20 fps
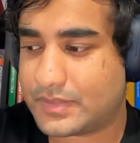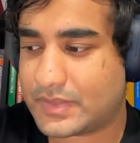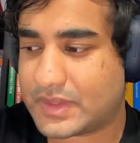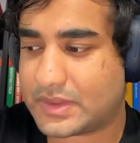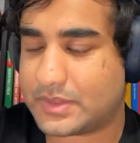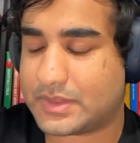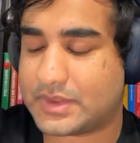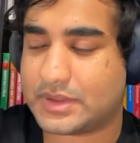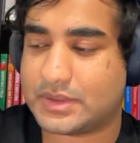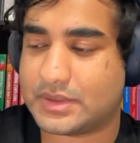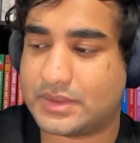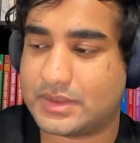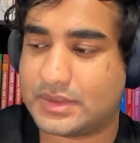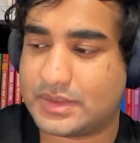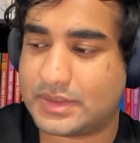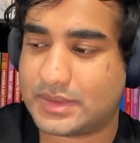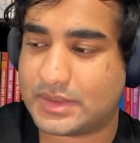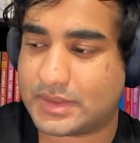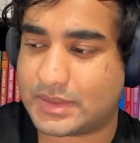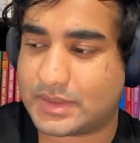Well,
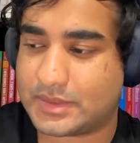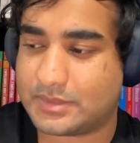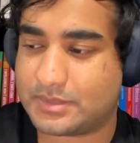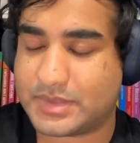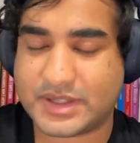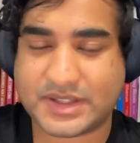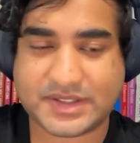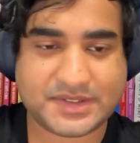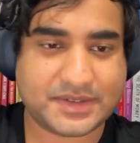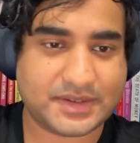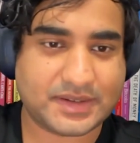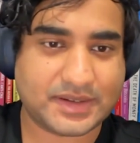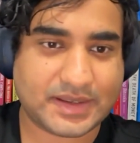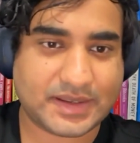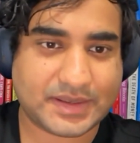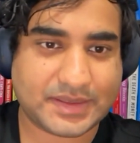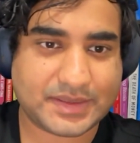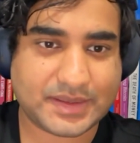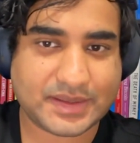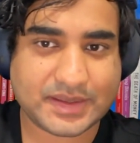personally,
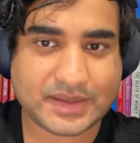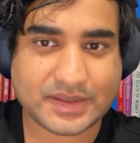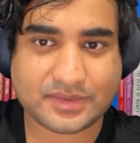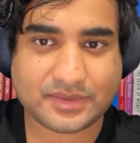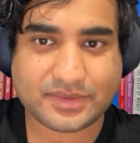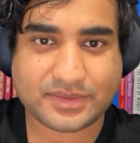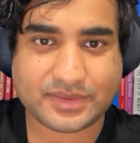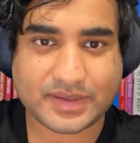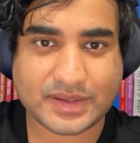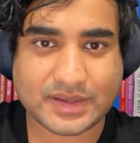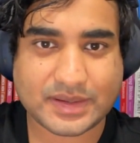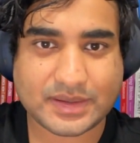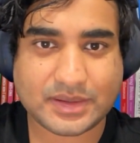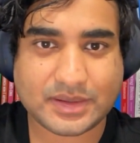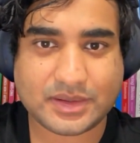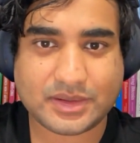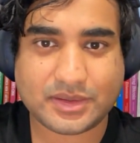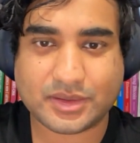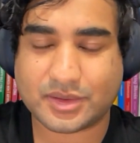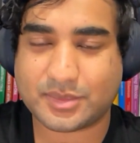I think if
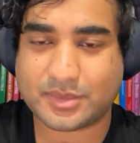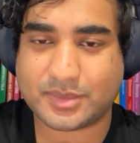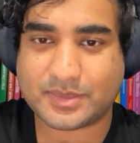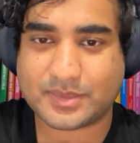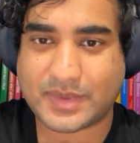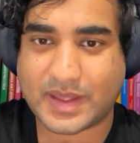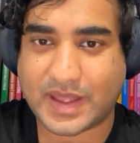you're going to